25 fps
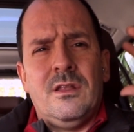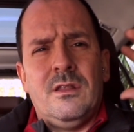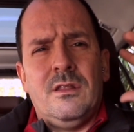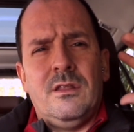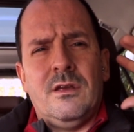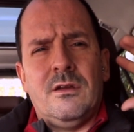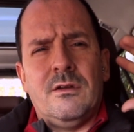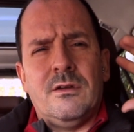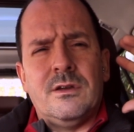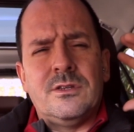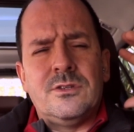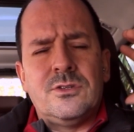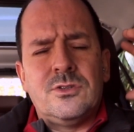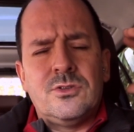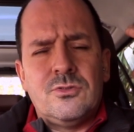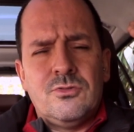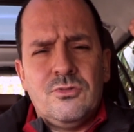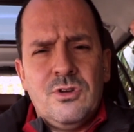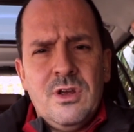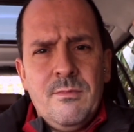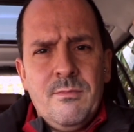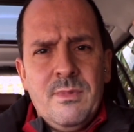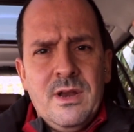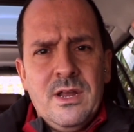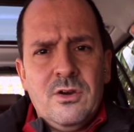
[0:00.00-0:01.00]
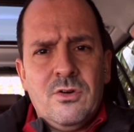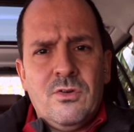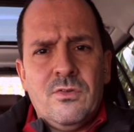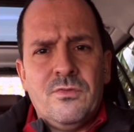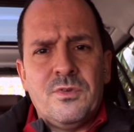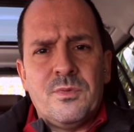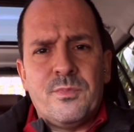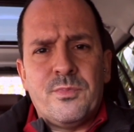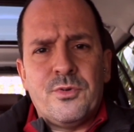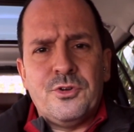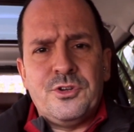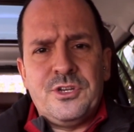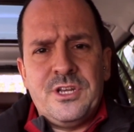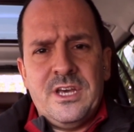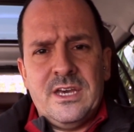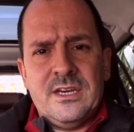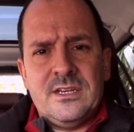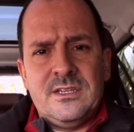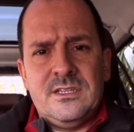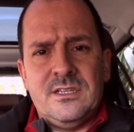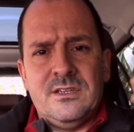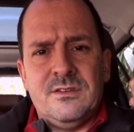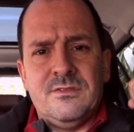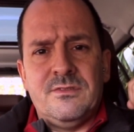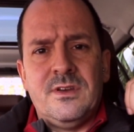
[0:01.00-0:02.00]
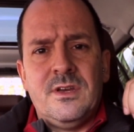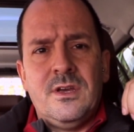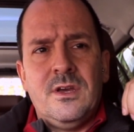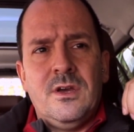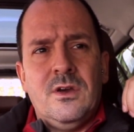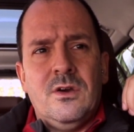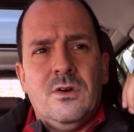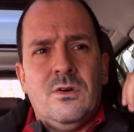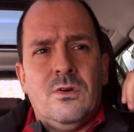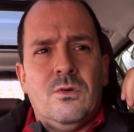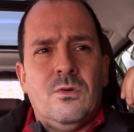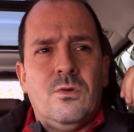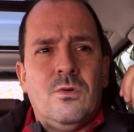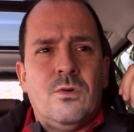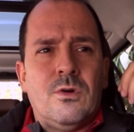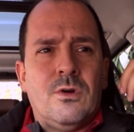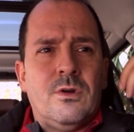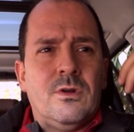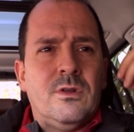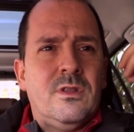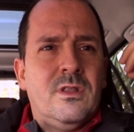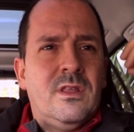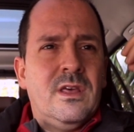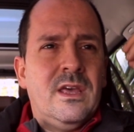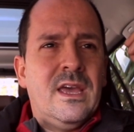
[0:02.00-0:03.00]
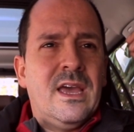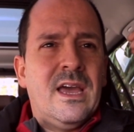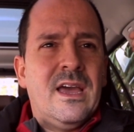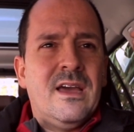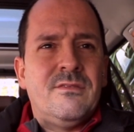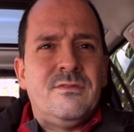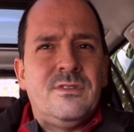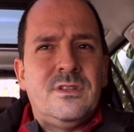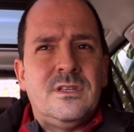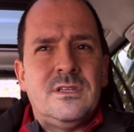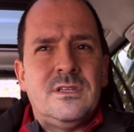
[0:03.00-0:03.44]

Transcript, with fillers: They're extremely overprotective, or they have